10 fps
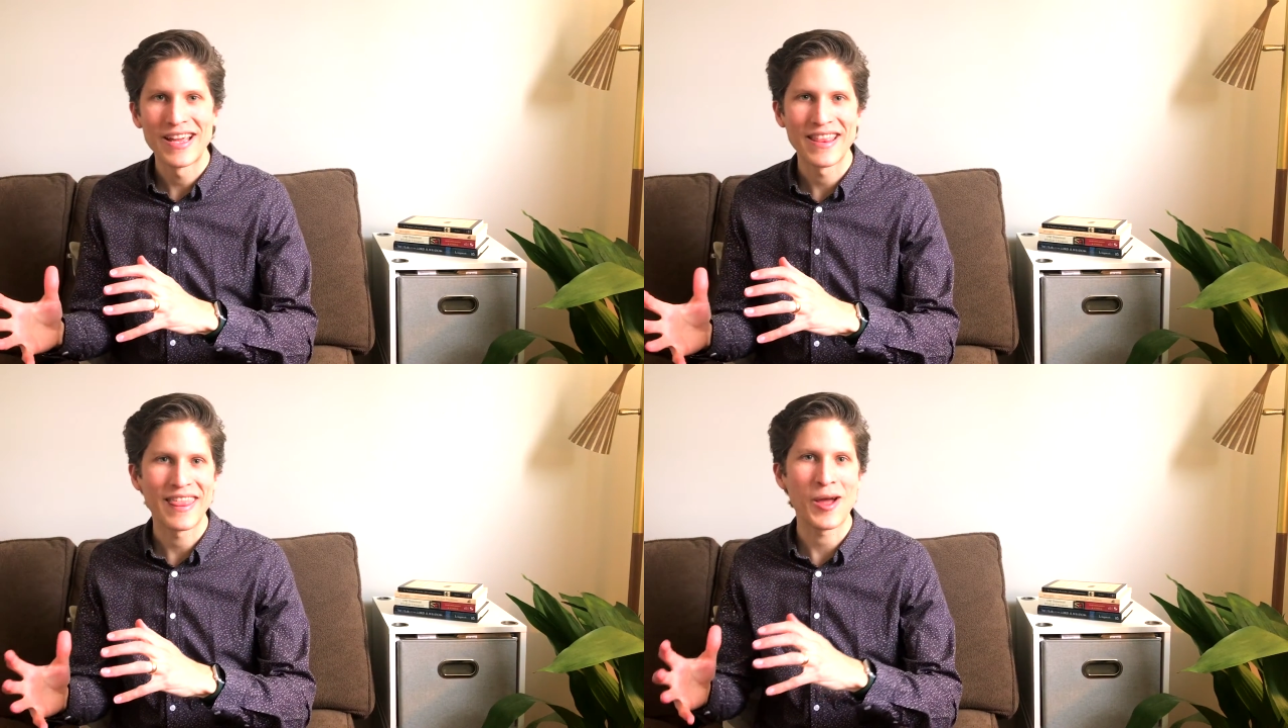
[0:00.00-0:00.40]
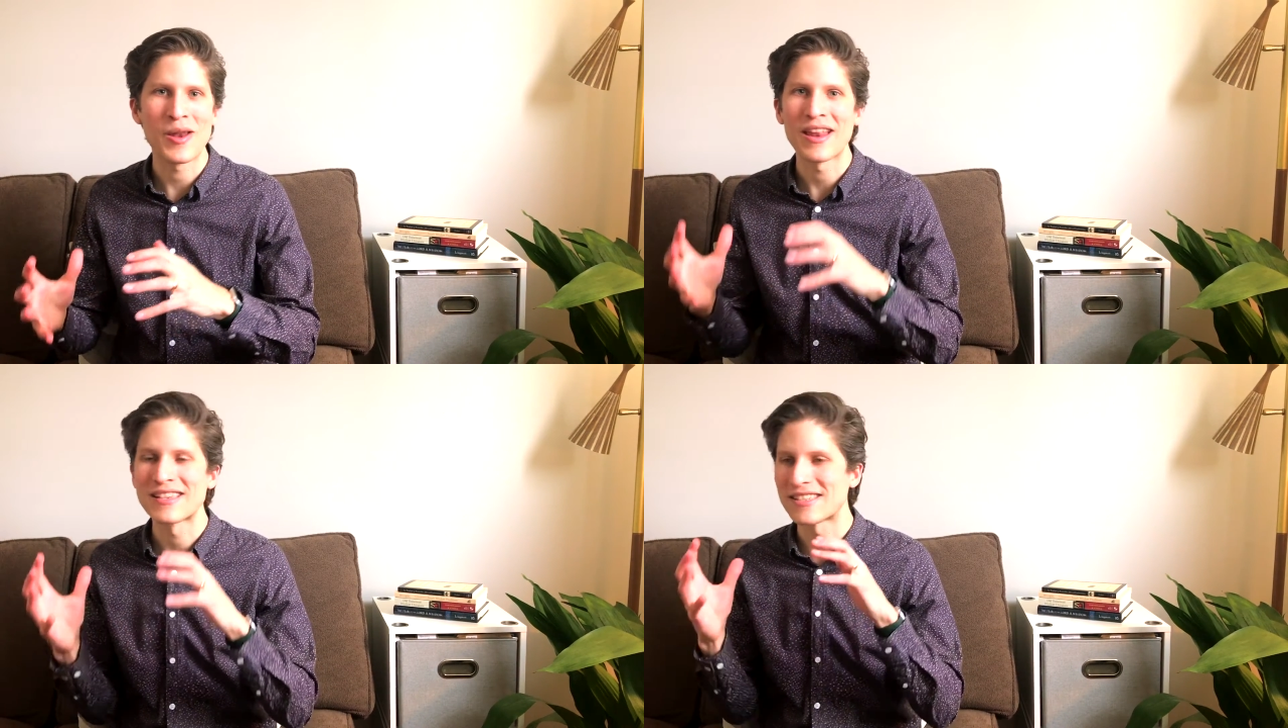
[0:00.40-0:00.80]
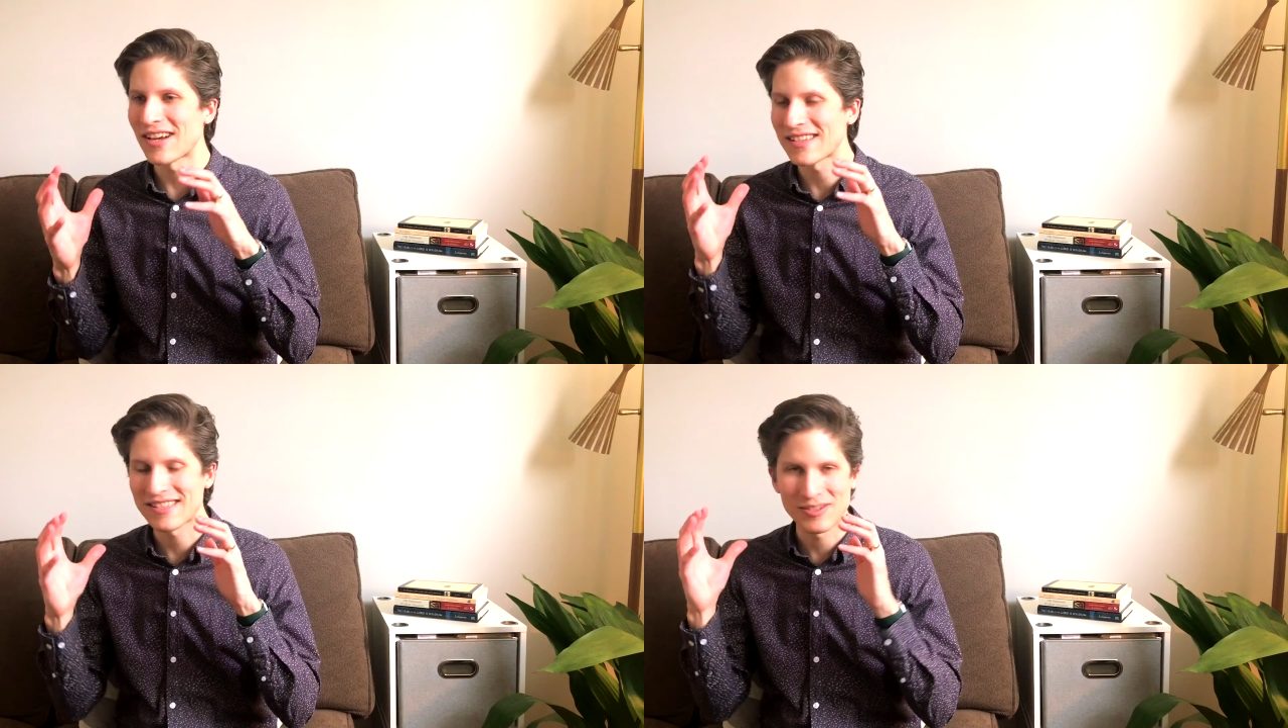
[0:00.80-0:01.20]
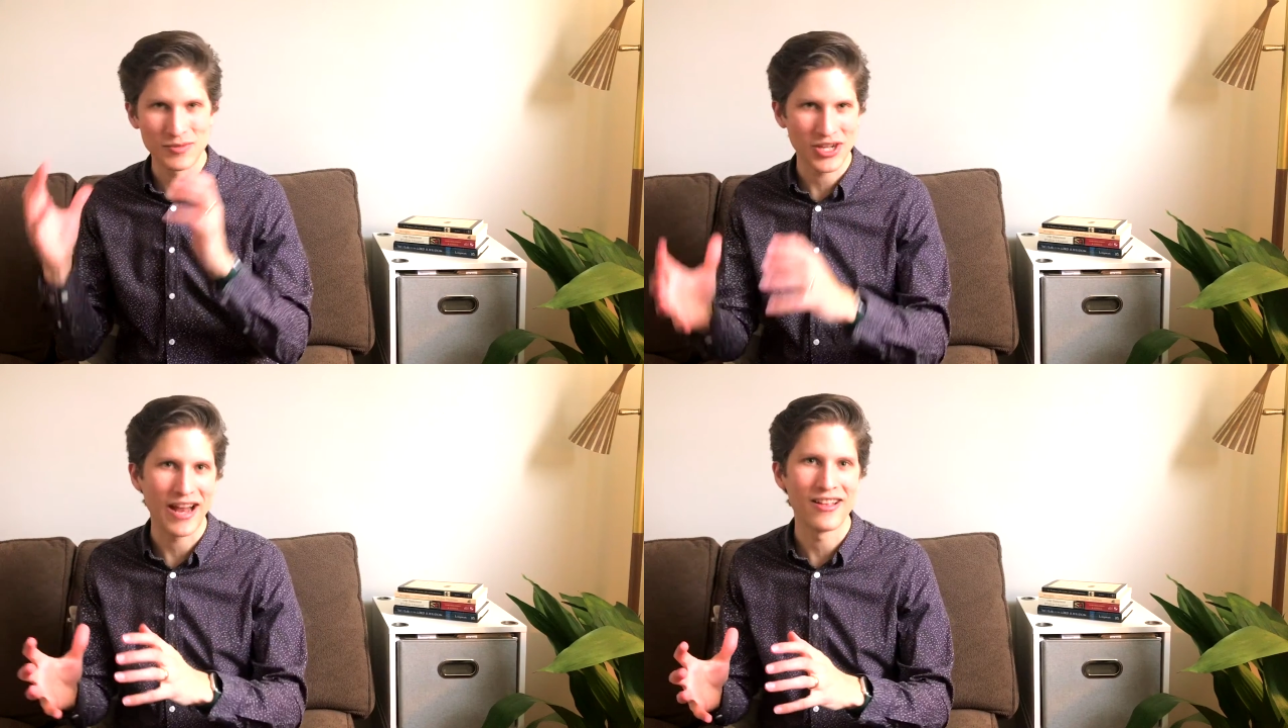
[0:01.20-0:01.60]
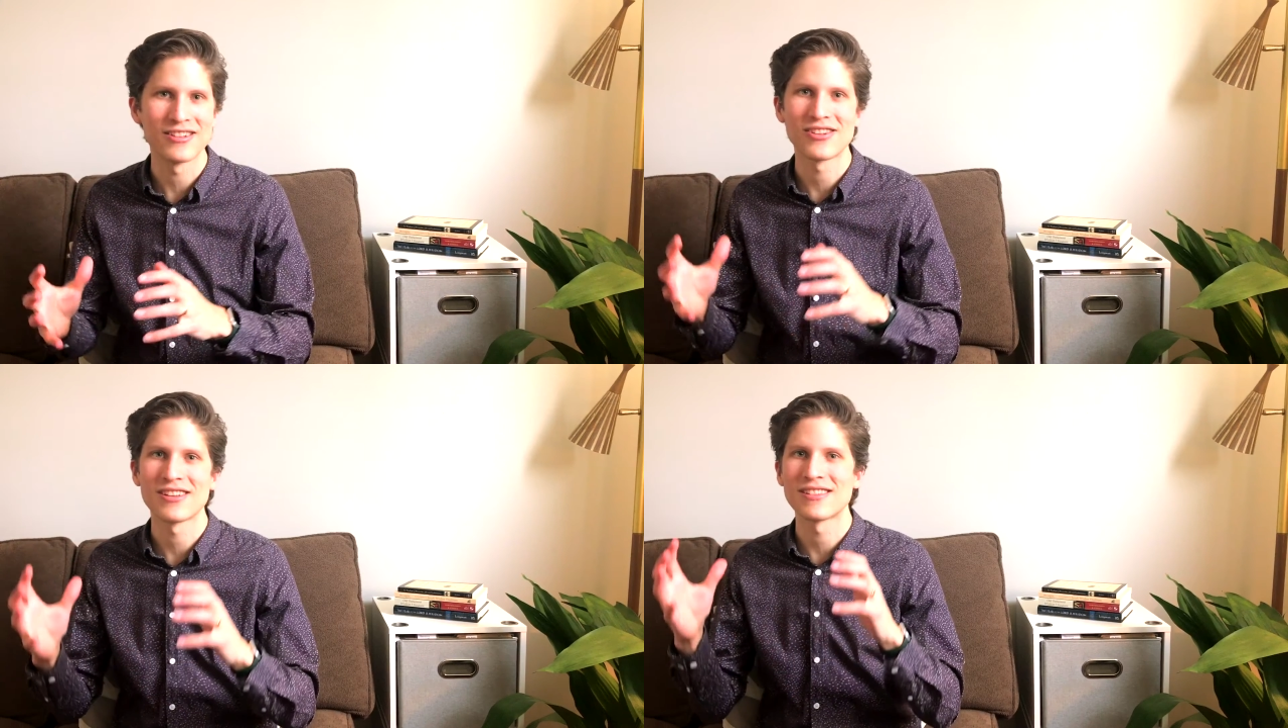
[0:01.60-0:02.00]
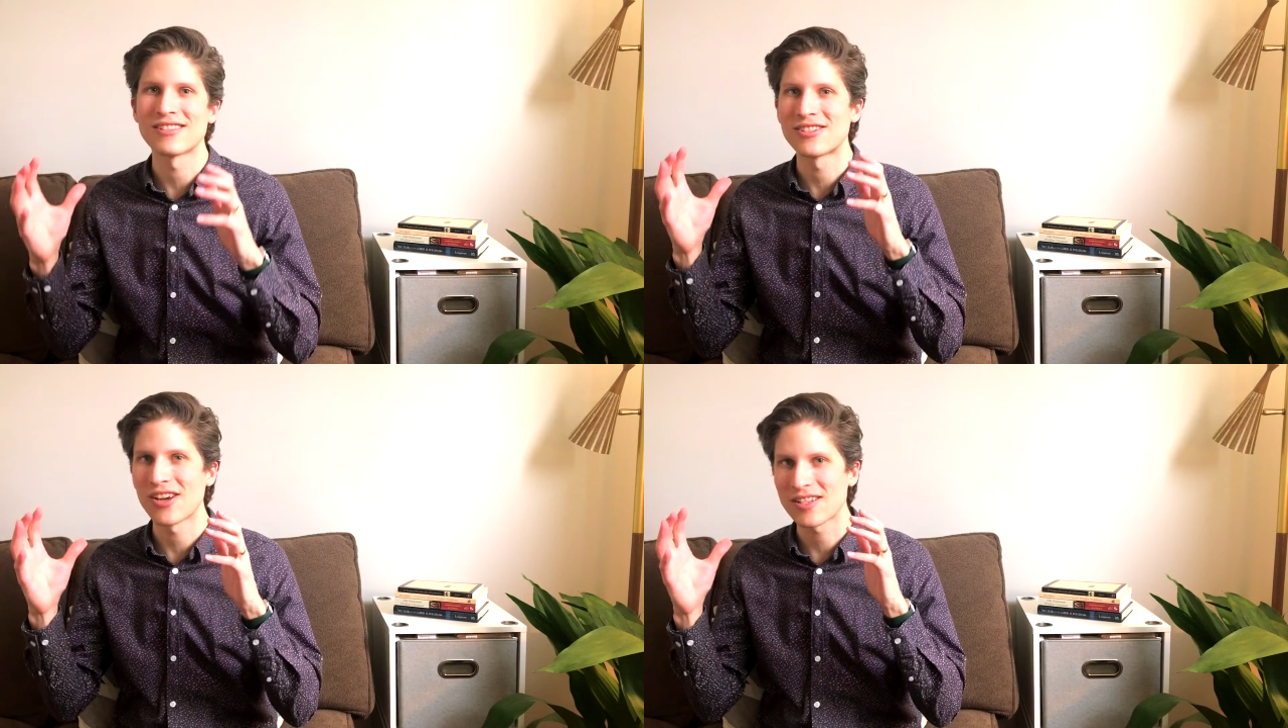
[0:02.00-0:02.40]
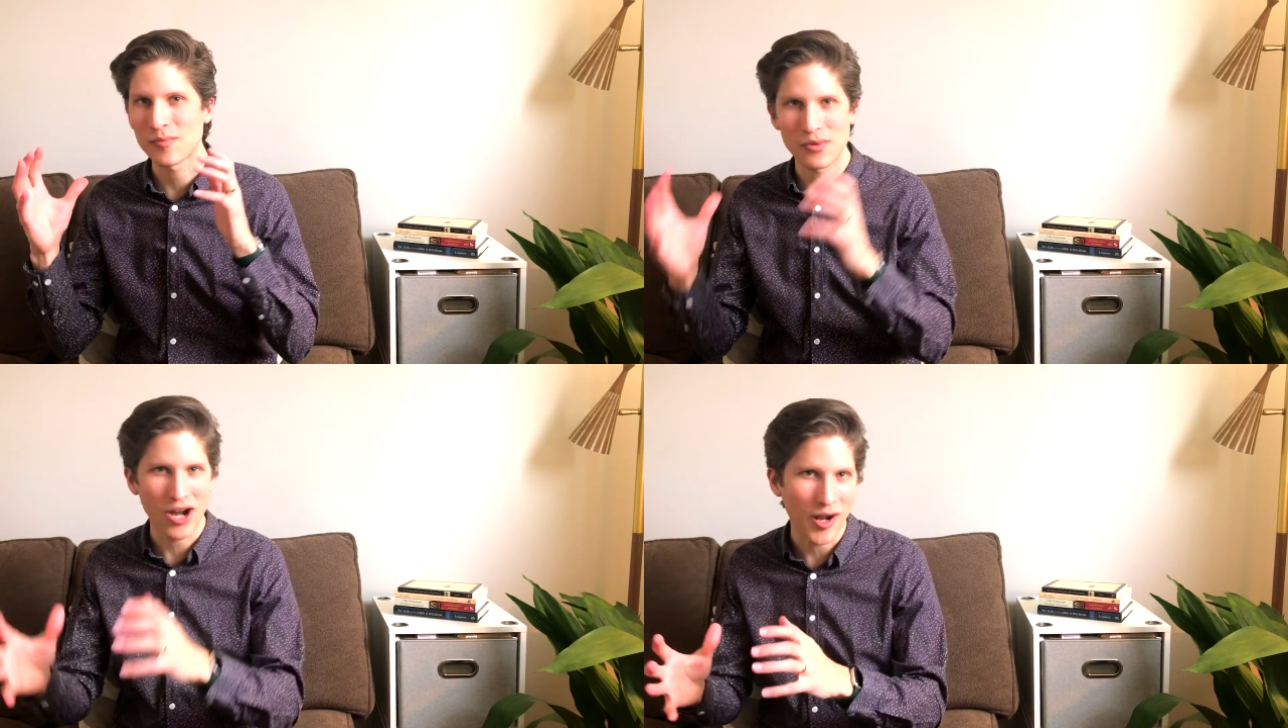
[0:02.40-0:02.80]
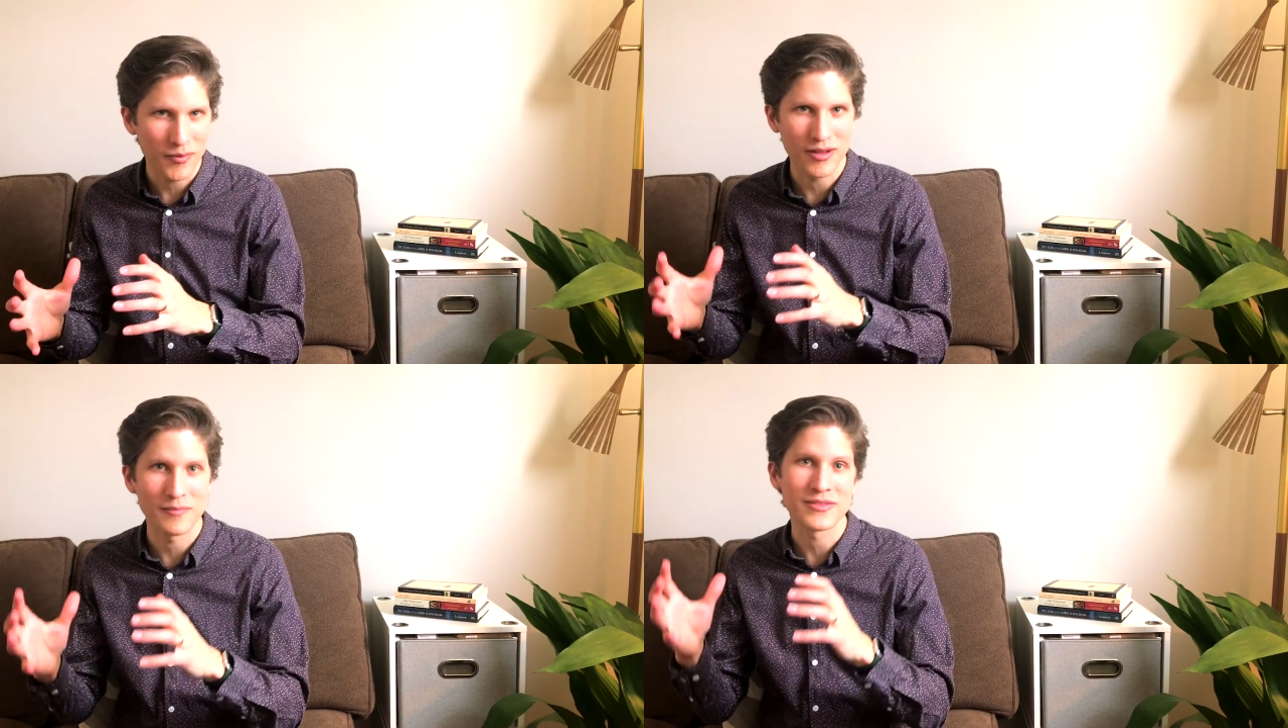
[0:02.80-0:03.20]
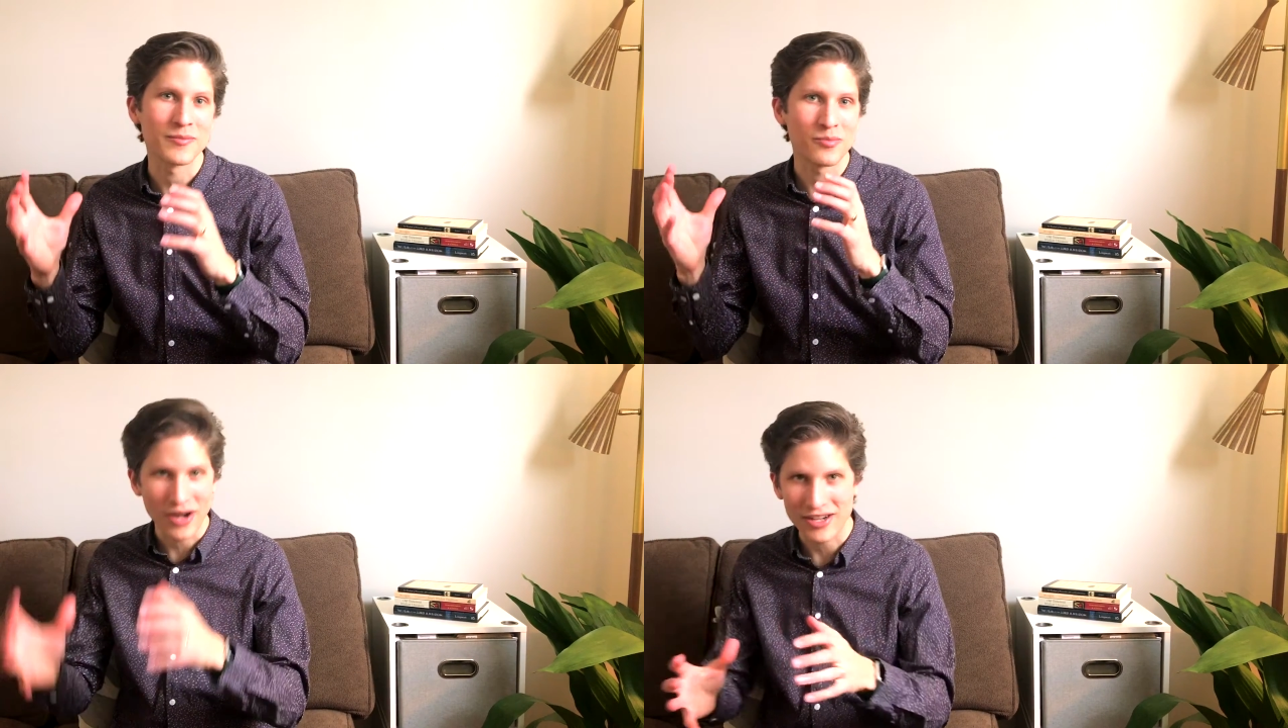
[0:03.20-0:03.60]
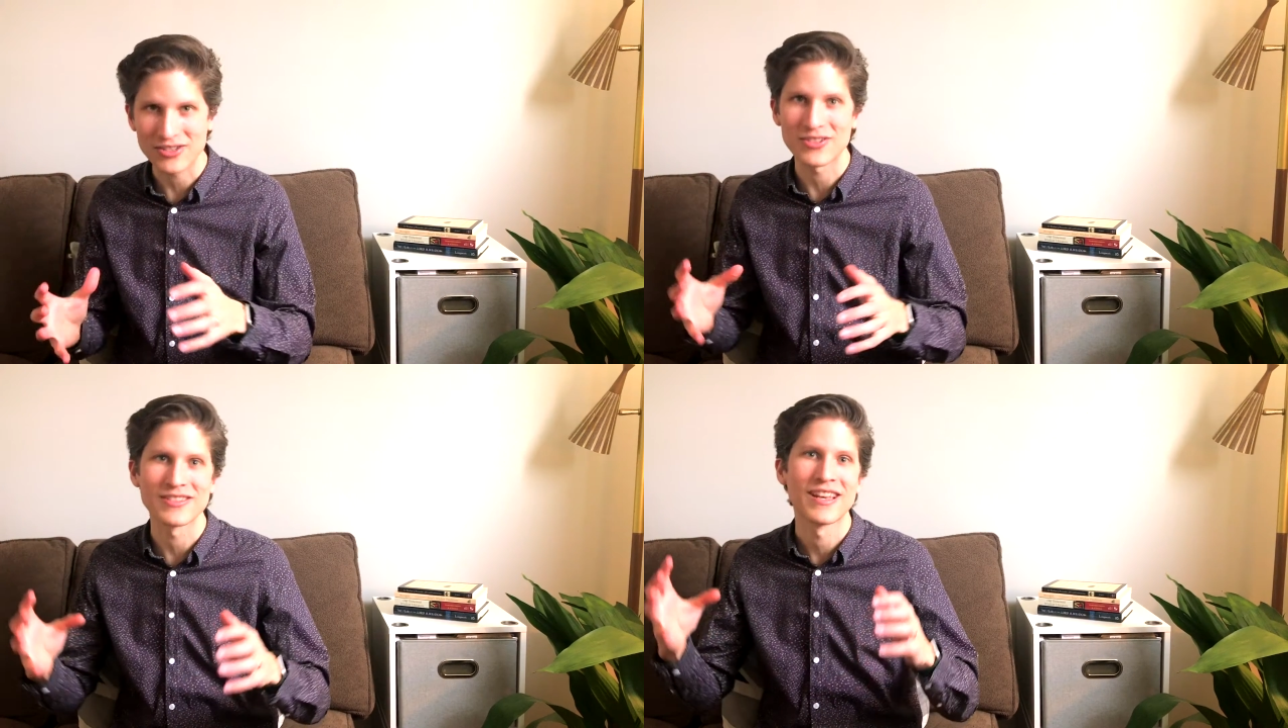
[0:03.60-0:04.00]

that it's just challenges, it's just problems and pressures